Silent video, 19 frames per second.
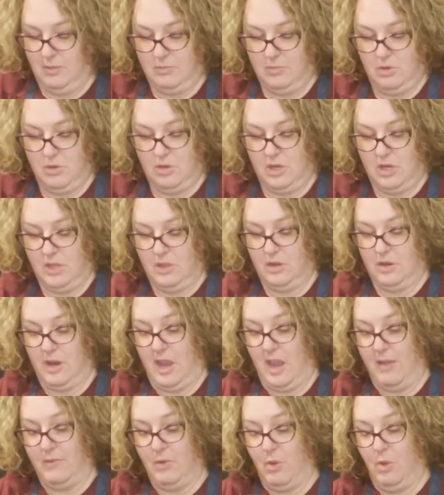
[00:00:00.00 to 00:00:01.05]
you can either
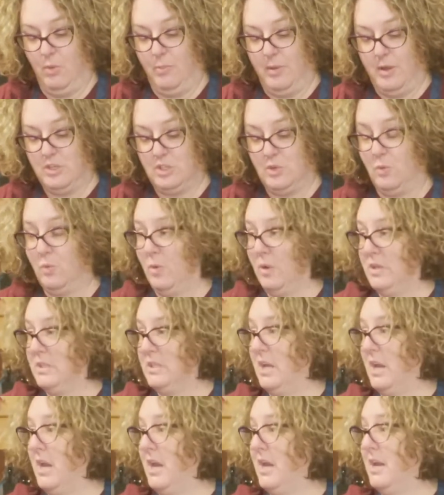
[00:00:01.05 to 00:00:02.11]
have a whole bunch at one
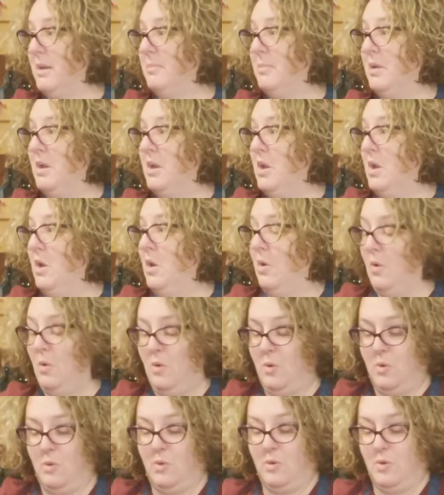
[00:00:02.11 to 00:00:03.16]
time,
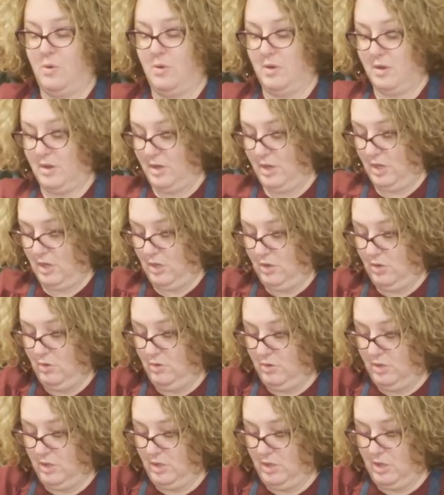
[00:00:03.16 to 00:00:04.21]
or you
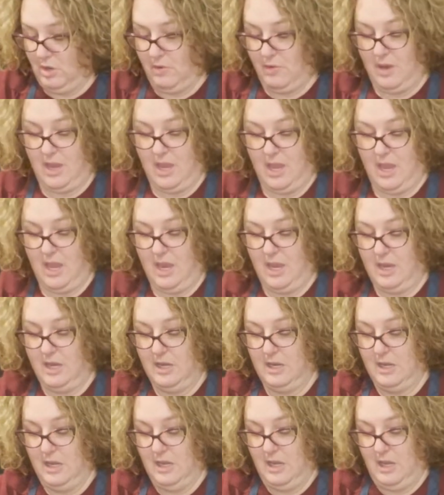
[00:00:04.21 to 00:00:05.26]
could go
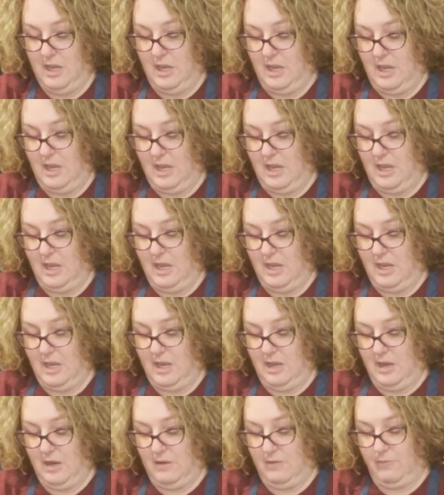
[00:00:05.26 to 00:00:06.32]
ahead
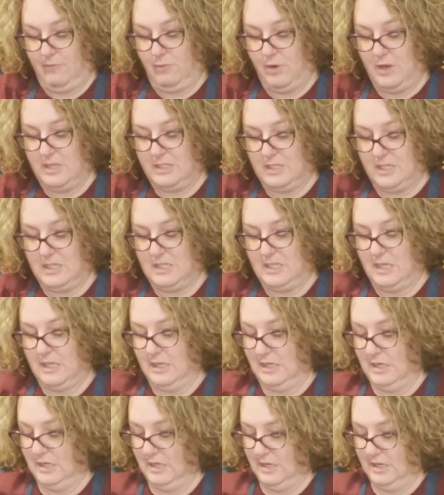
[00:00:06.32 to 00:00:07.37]
and freeze it
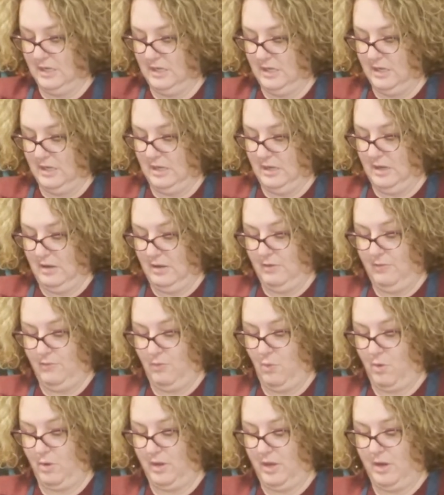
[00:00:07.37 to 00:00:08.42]

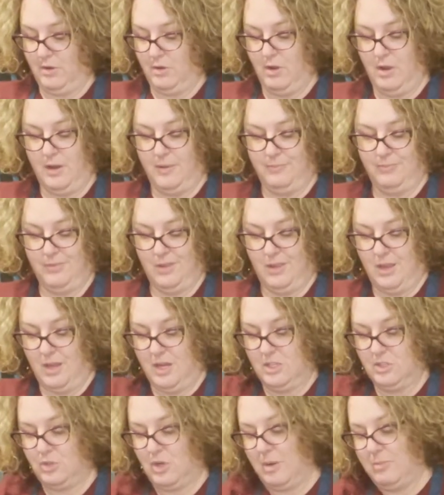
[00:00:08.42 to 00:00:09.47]
for later on. I
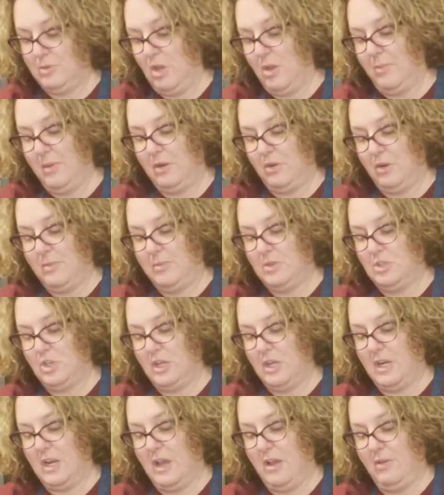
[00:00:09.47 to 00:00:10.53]
scraped all my cream of
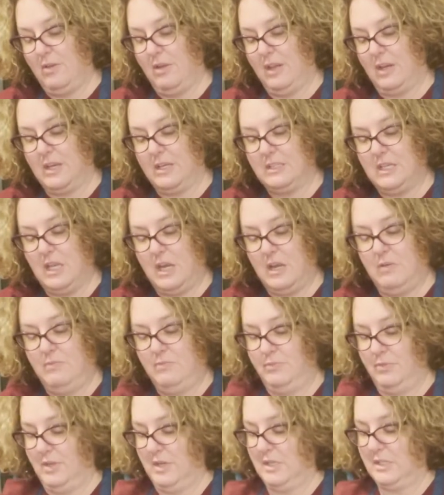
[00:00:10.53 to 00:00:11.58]
chicken out. Like I said,
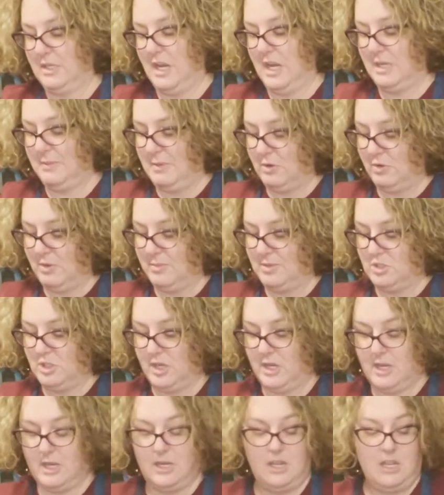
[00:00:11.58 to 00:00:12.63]
it doesn't have to be cream of
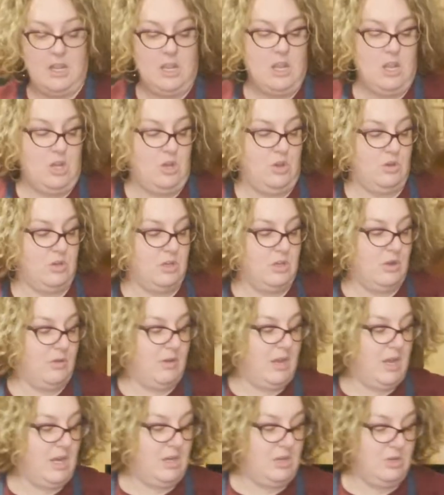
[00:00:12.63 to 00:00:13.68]
chicken. You could go
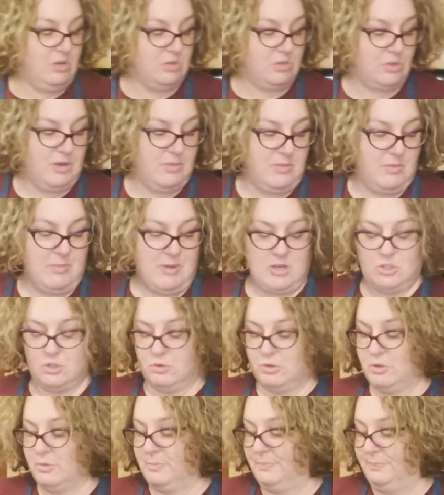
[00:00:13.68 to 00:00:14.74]
ahead and use cream of
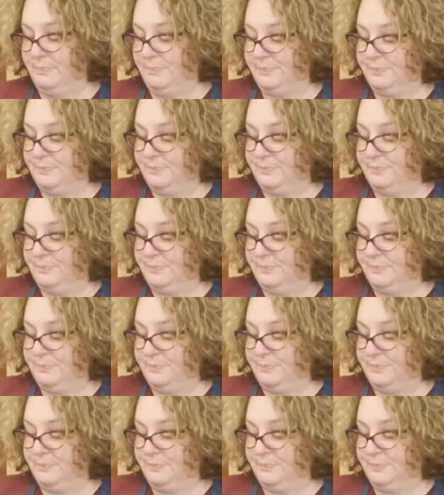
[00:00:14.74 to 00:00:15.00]
mushroom.